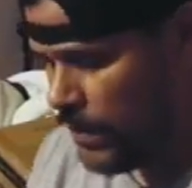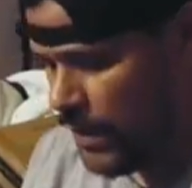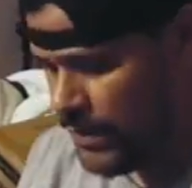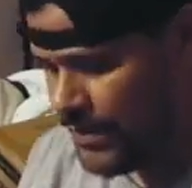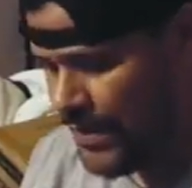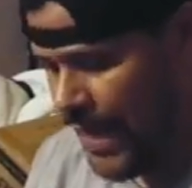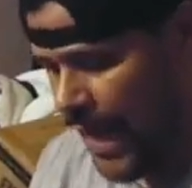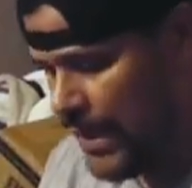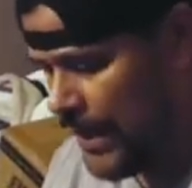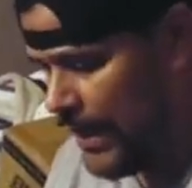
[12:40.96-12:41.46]

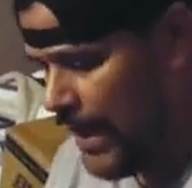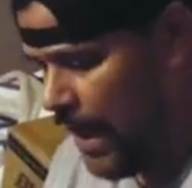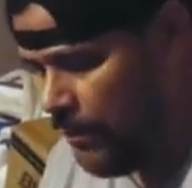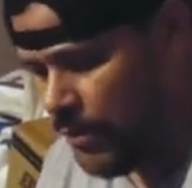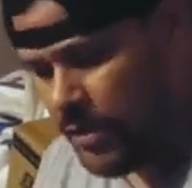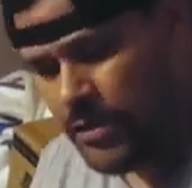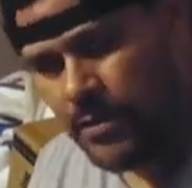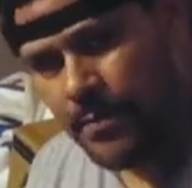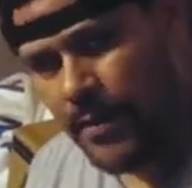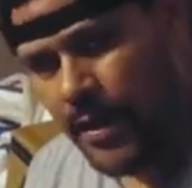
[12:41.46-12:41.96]
exactly how
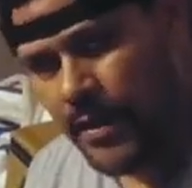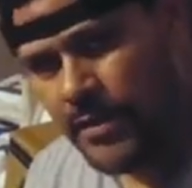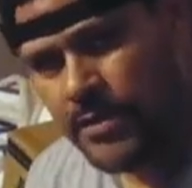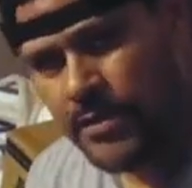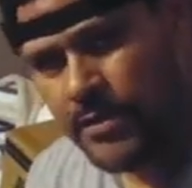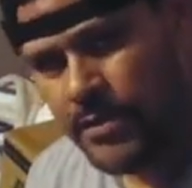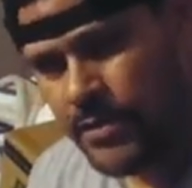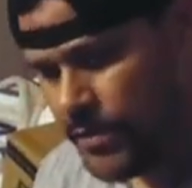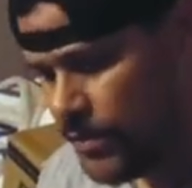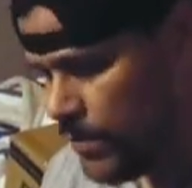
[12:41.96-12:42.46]
much
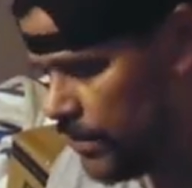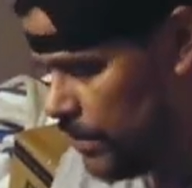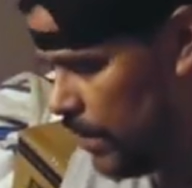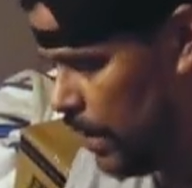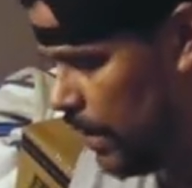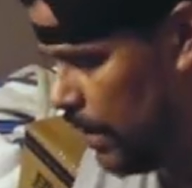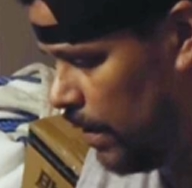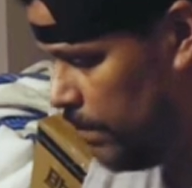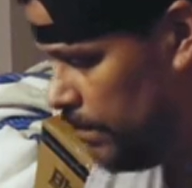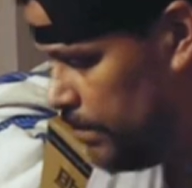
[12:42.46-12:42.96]
pressure
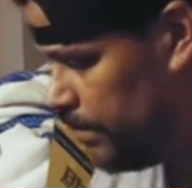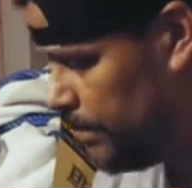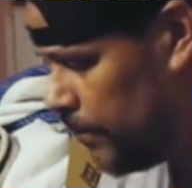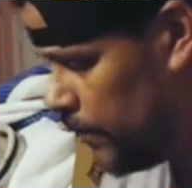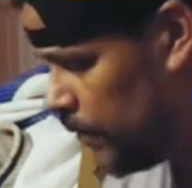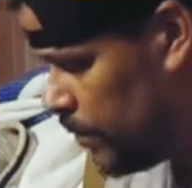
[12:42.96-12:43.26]
or